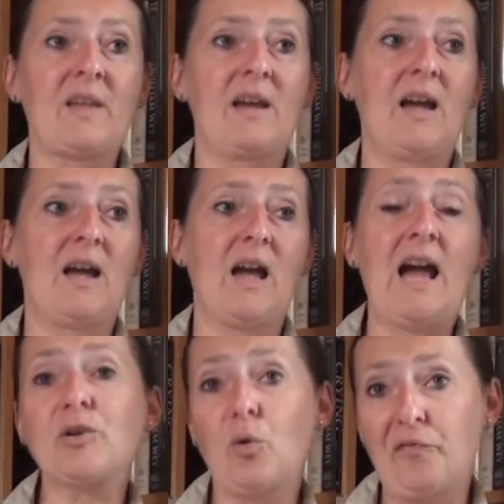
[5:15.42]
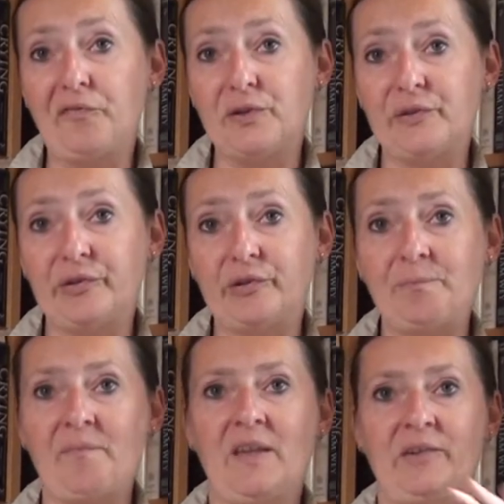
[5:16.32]
and orphans.
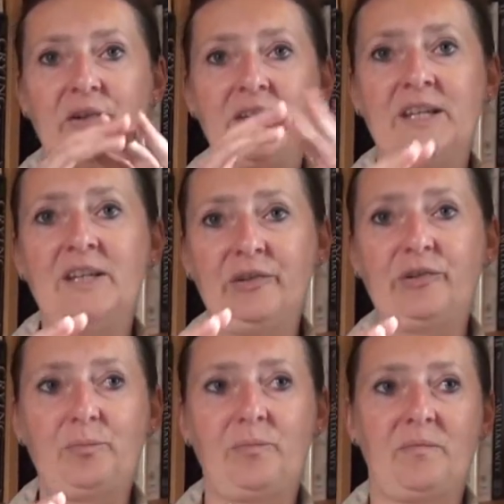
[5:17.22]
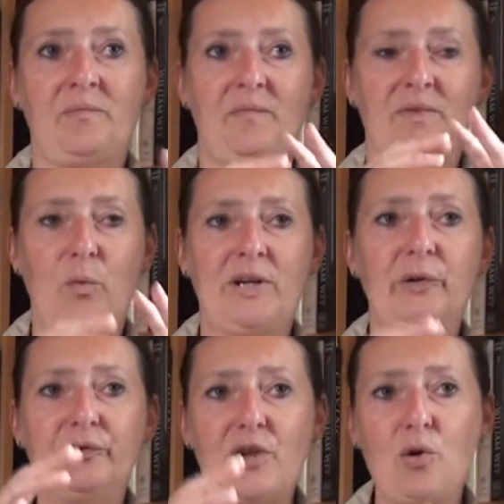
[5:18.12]
So these, the
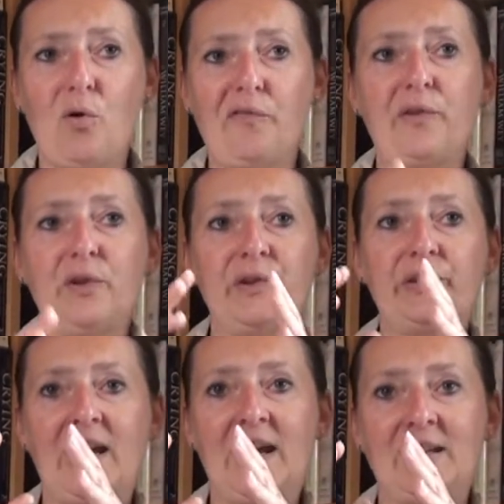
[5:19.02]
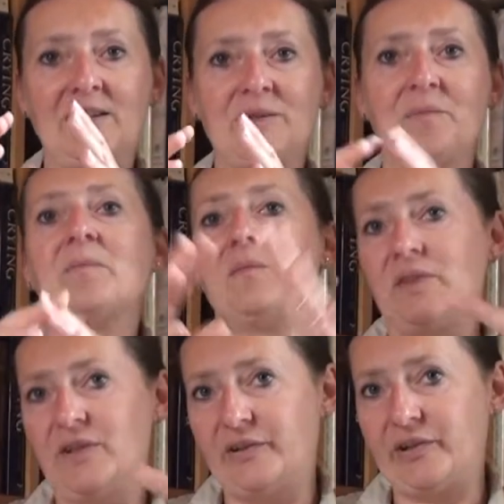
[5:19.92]
widows, the orphans, and
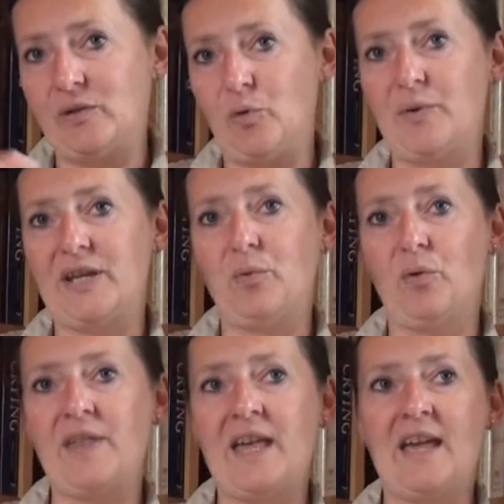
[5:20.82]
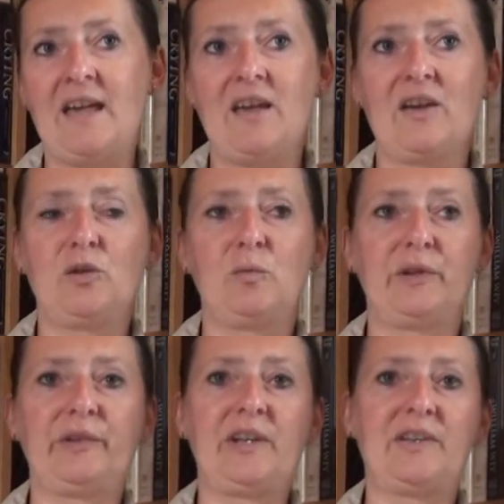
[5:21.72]
the disabled people, there you might
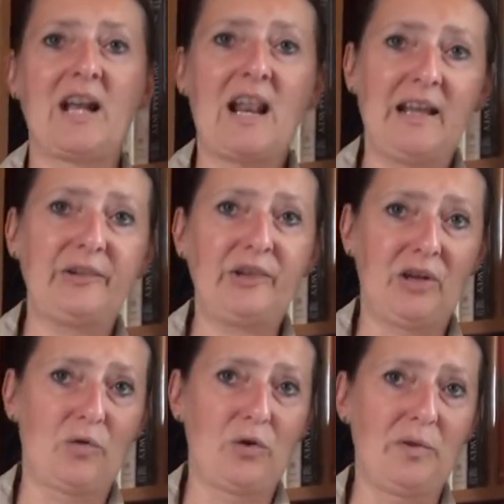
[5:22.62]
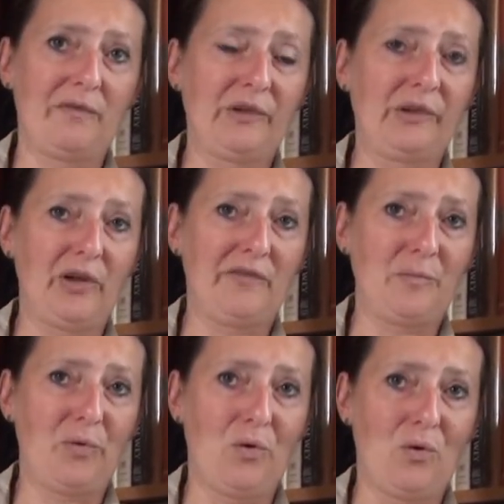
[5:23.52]
say the classic group of deserving
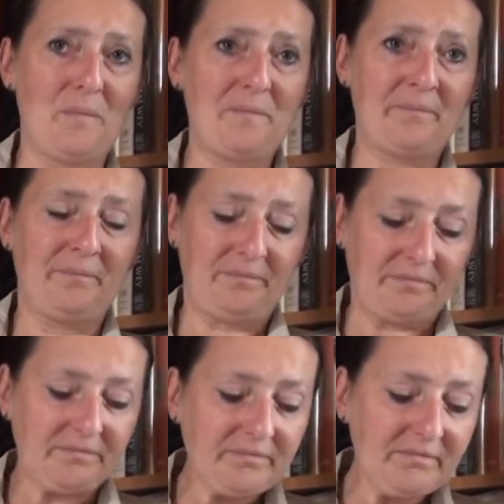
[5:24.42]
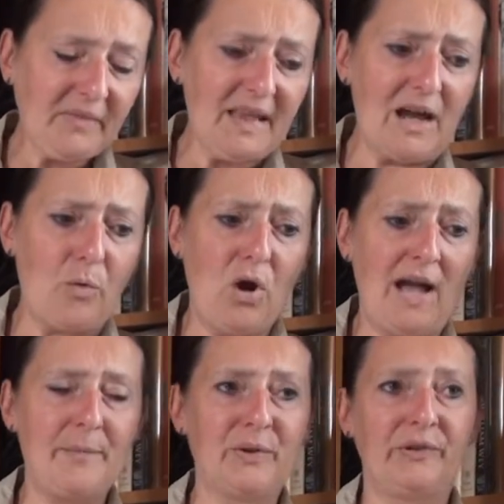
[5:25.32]
poor. Now what
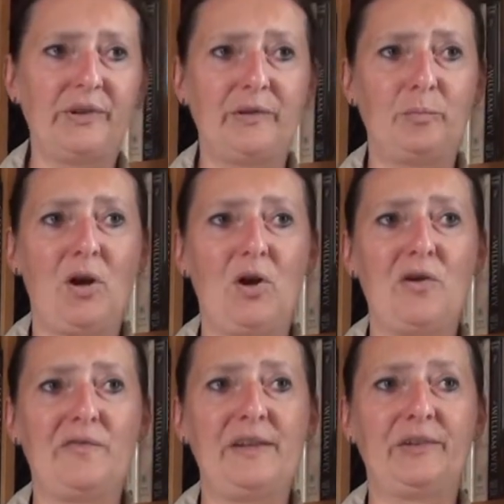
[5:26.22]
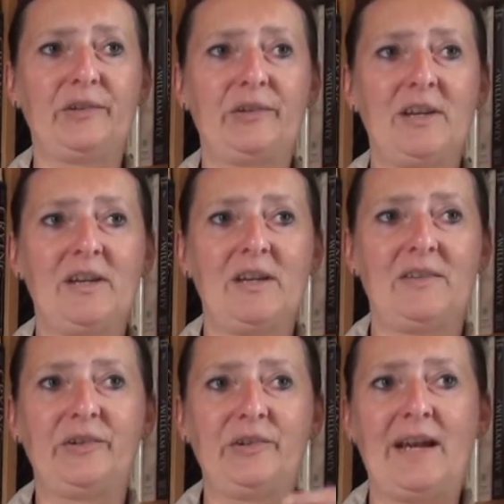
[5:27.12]
happens as part of this
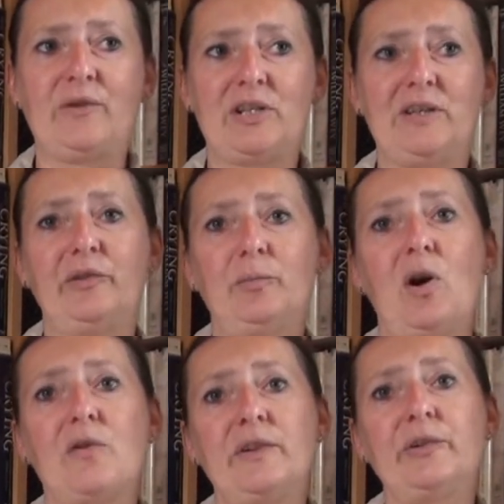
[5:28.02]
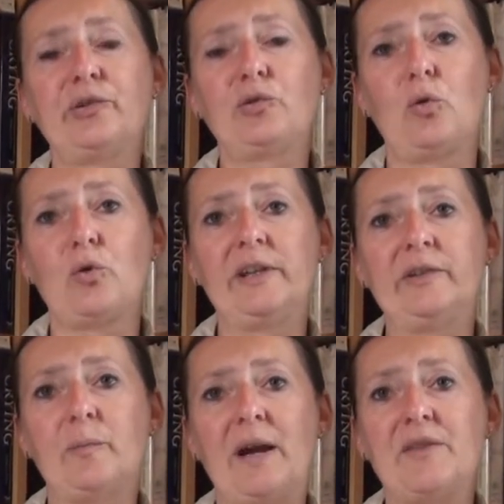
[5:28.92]
narrative, as part of these stories
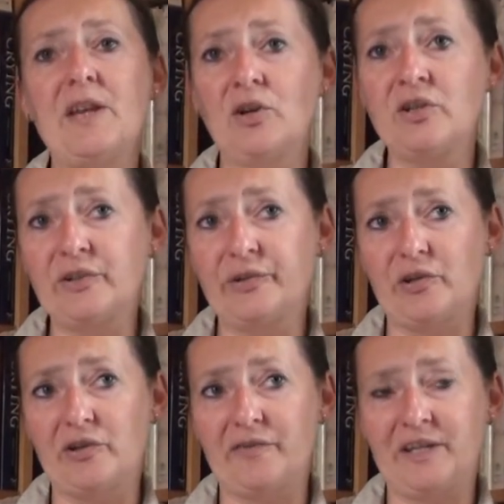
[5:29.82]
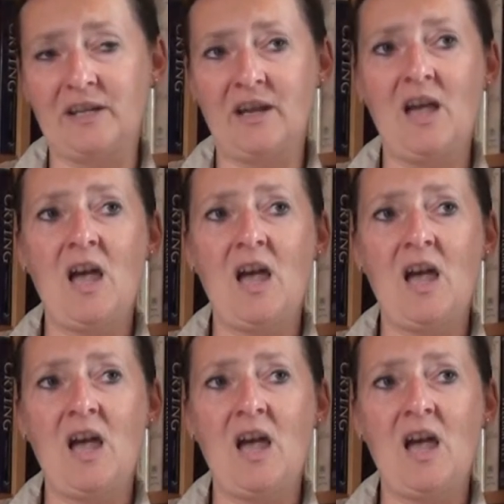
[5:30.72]
about the undeserving,